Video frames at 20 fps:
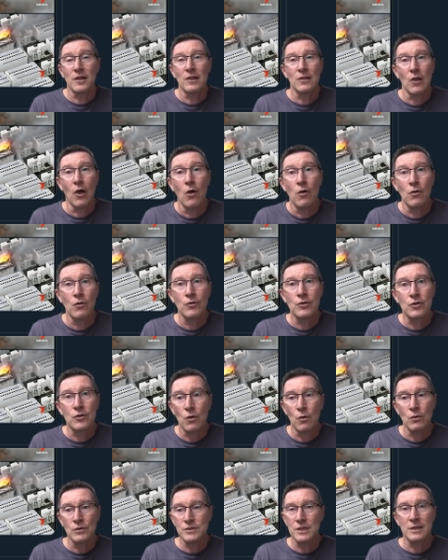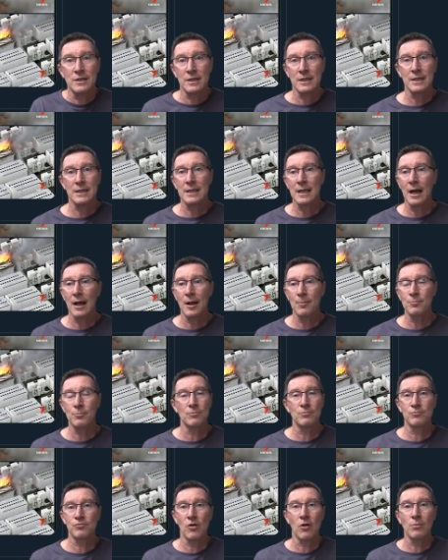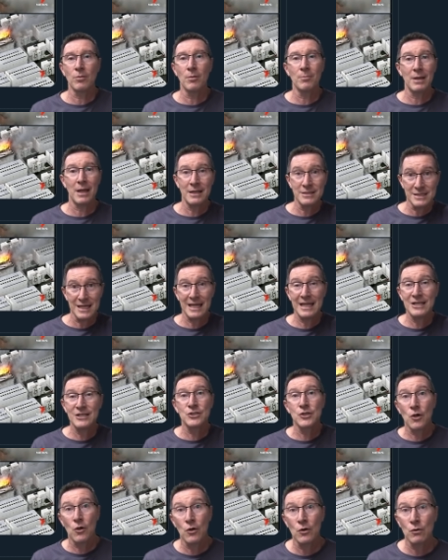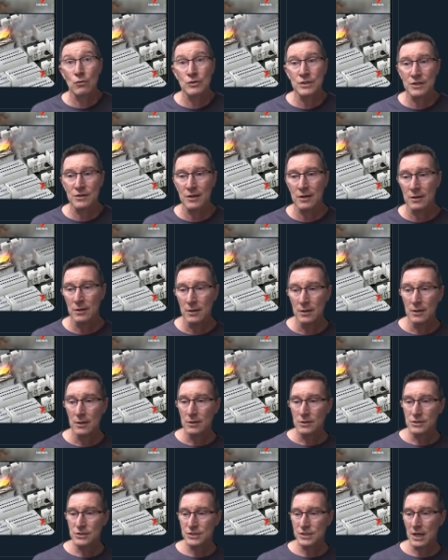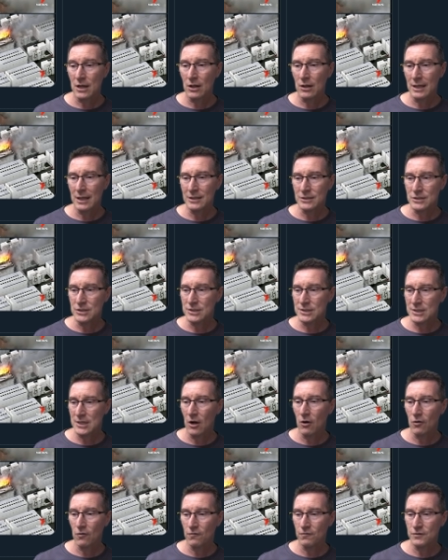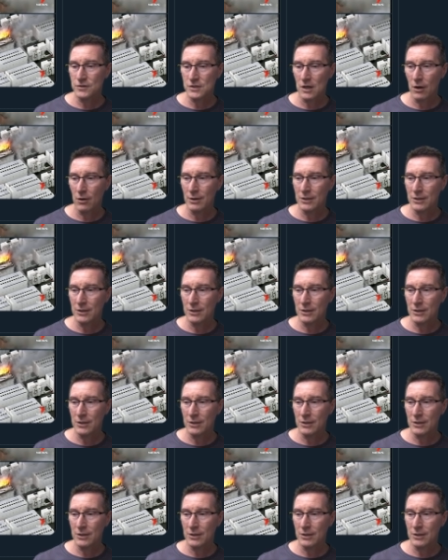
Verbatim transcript: the load causing the uh, problem, it's internal to the cell itself. So,